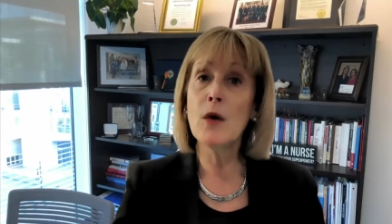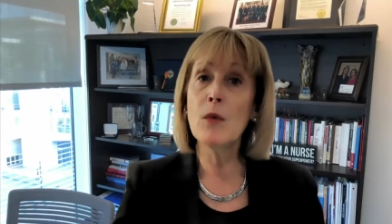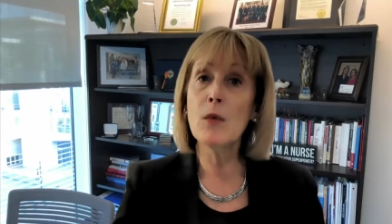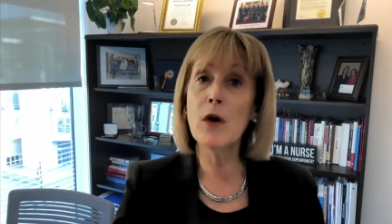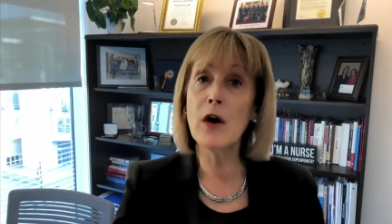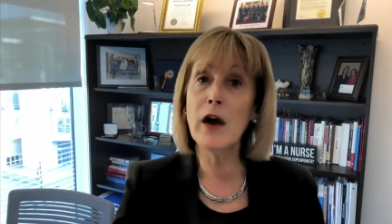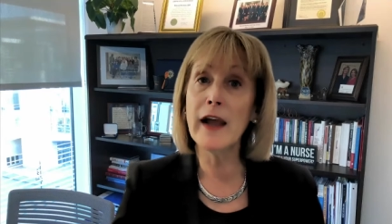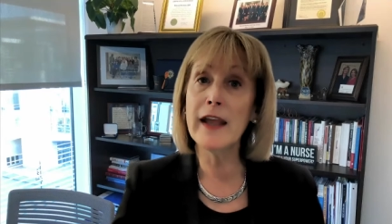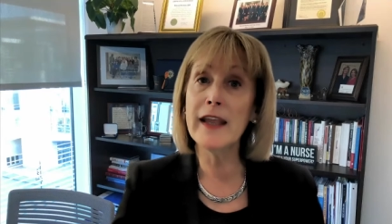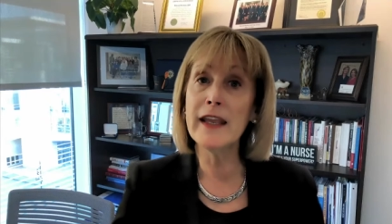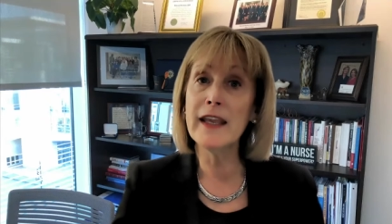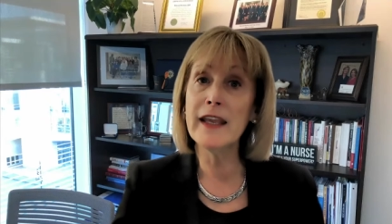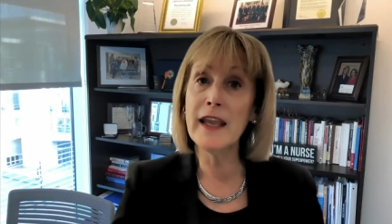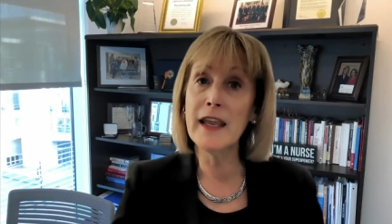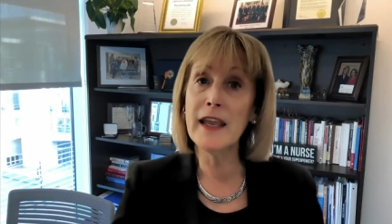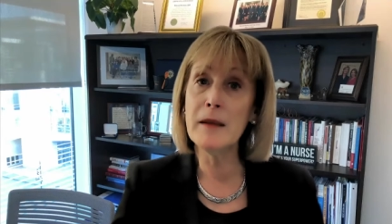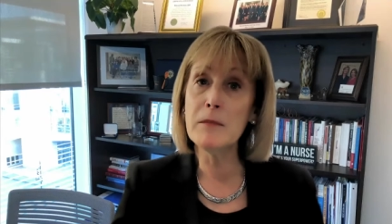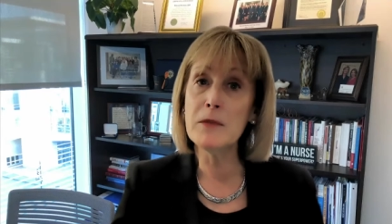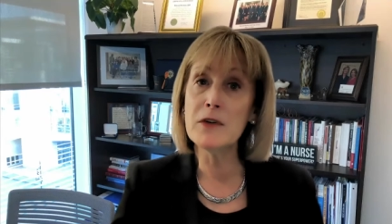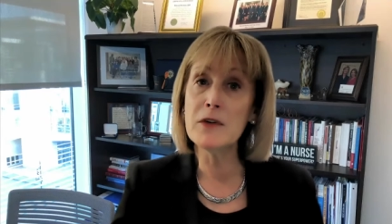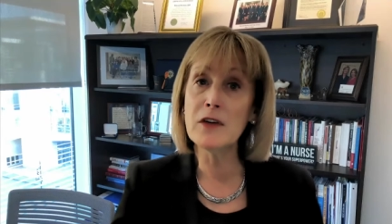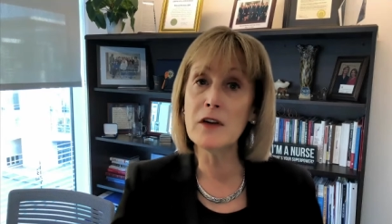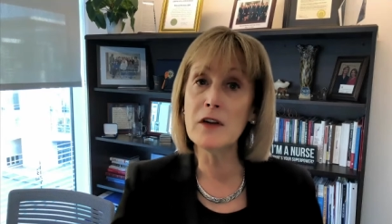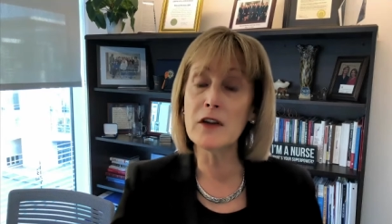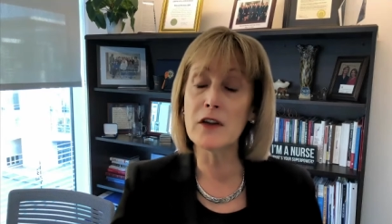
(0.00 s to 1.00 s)
Well, I came
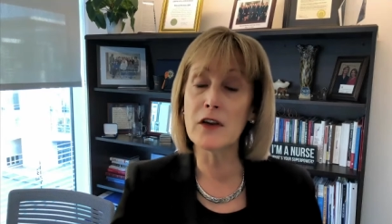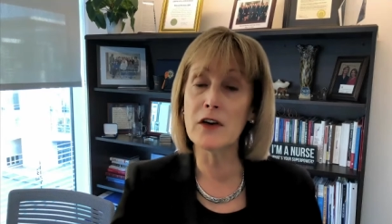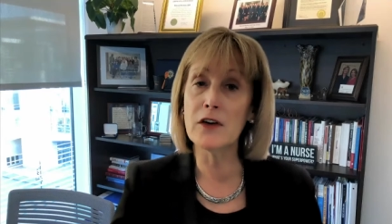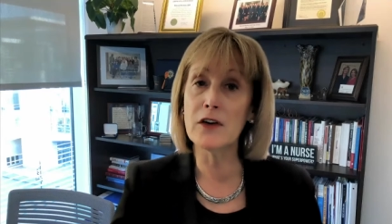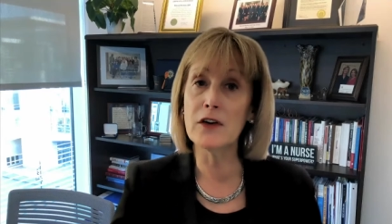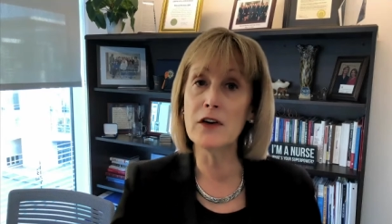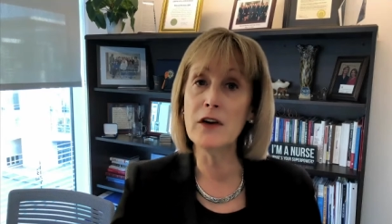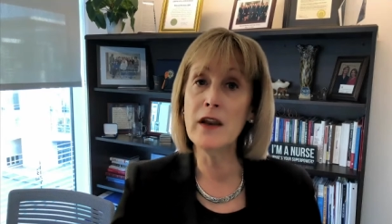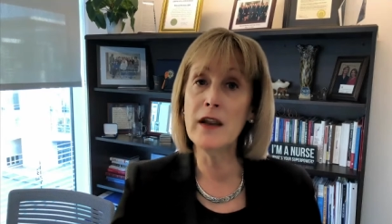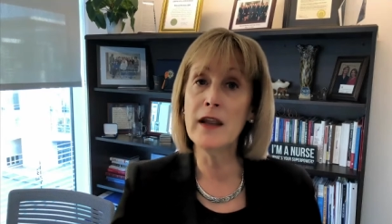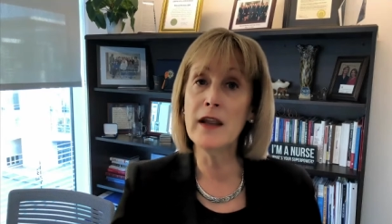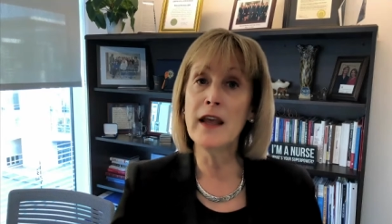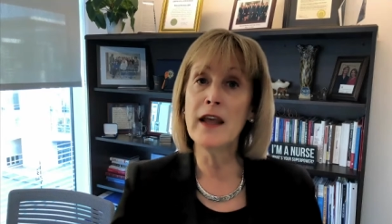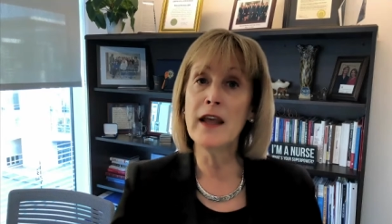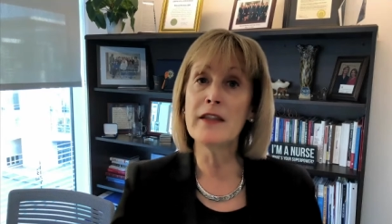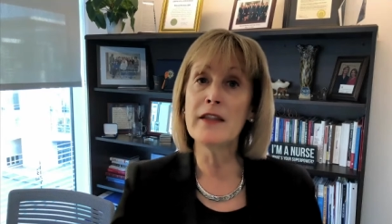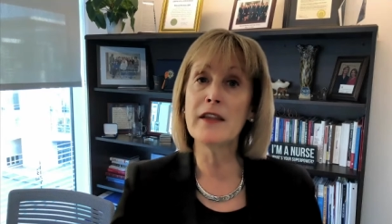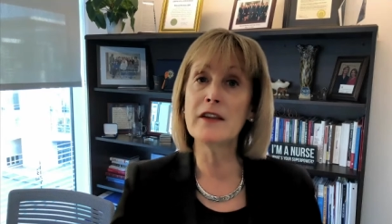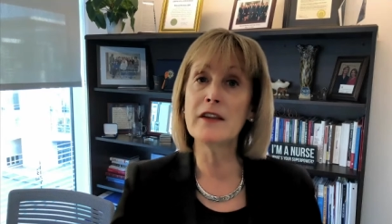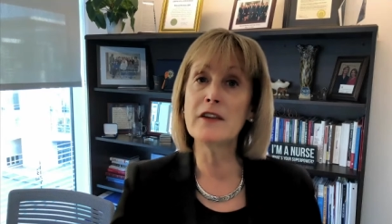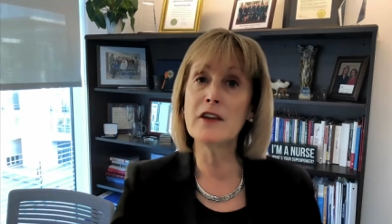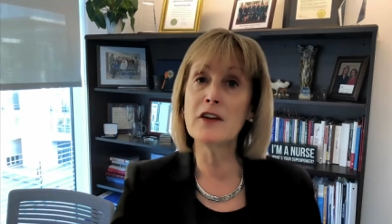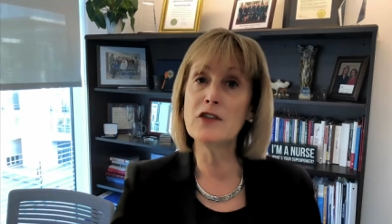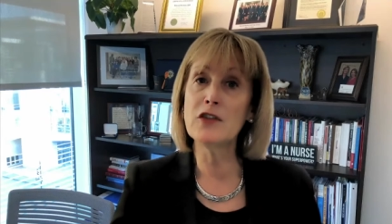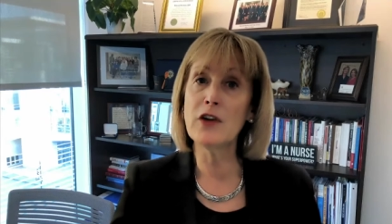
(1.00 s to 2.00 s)
to learn
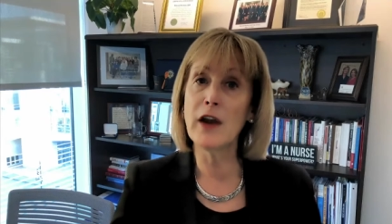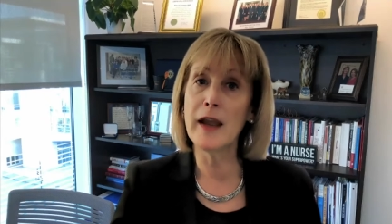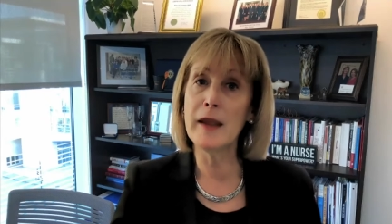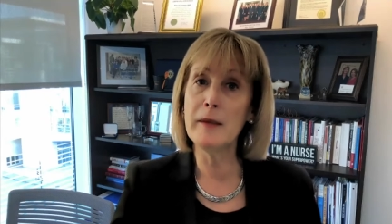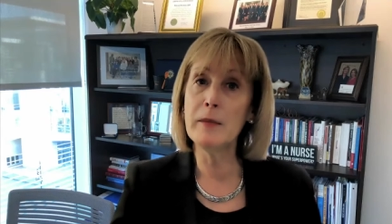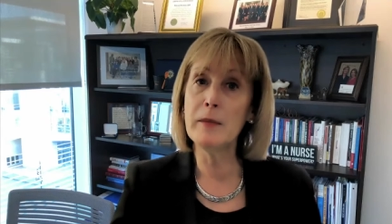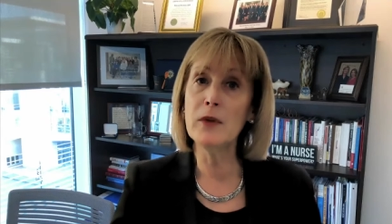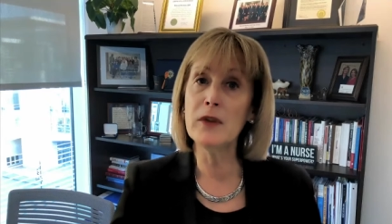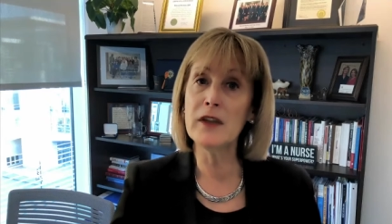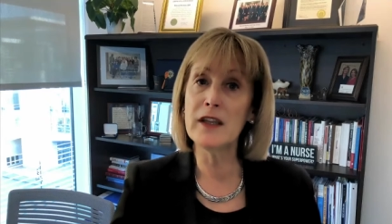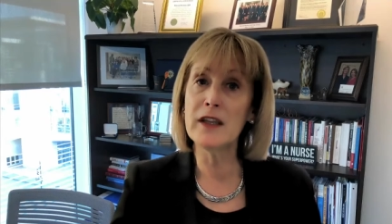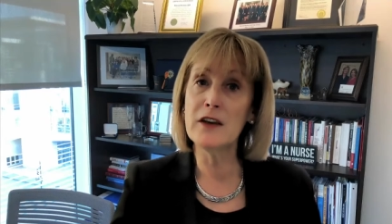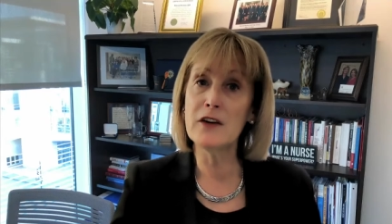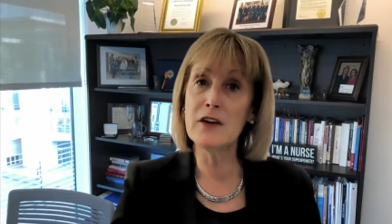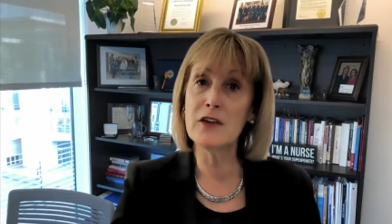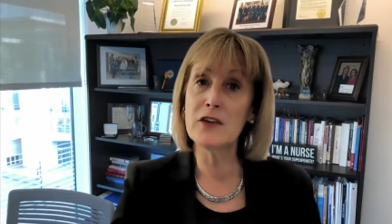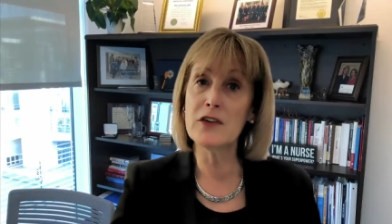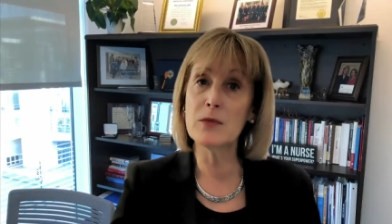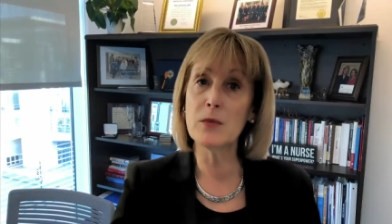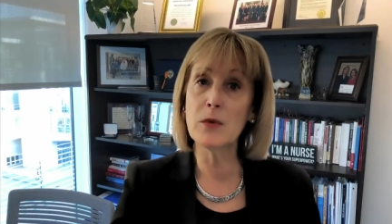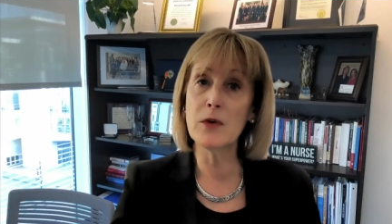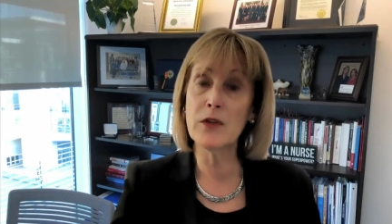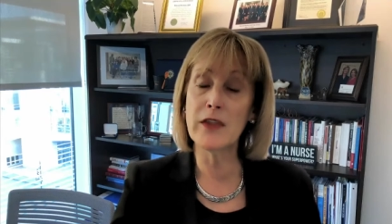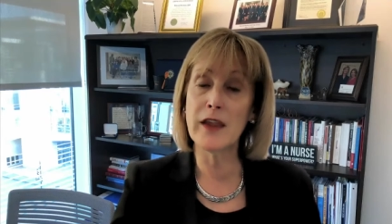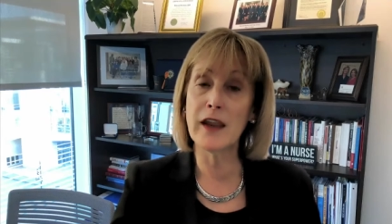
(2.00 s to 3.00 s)
that the tribal
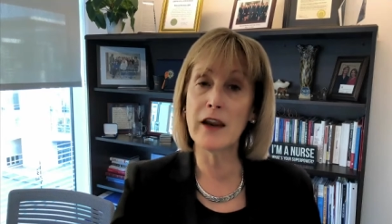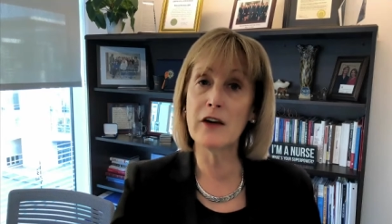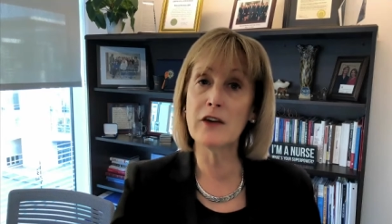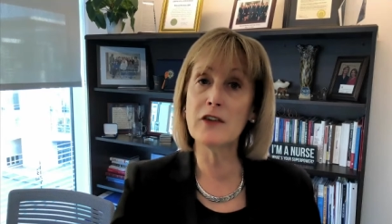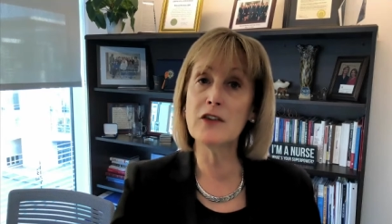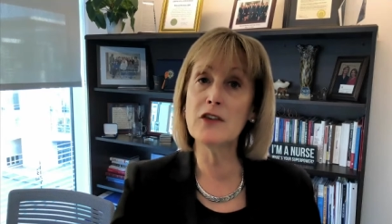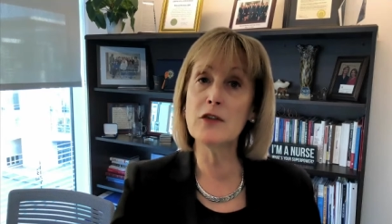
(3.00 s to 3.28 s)
leaders were there